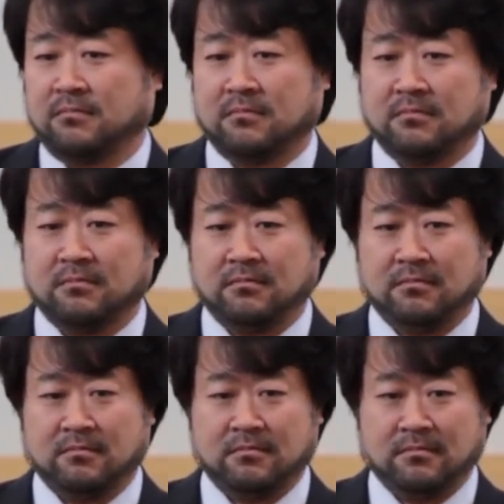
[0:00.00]

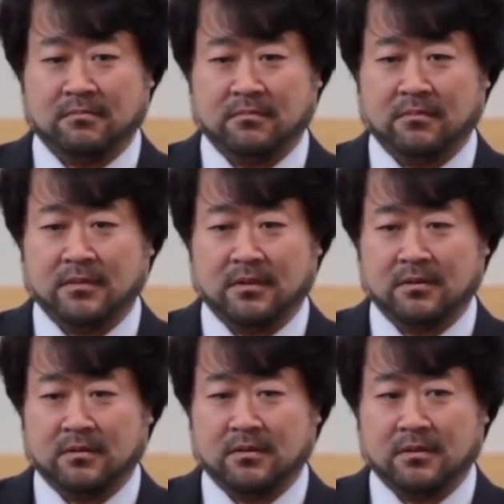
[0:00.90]
Nobody speaks.